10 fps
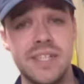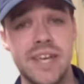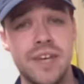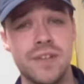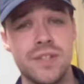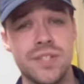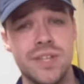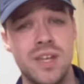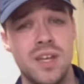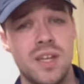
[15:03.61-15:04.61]
Tales,
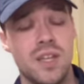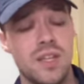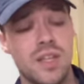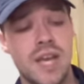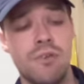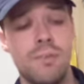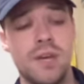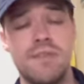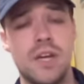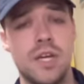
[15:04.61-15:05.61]
that would
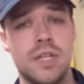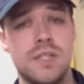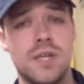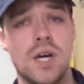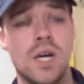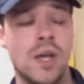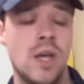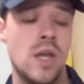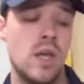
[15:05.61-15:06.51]
be a very good song.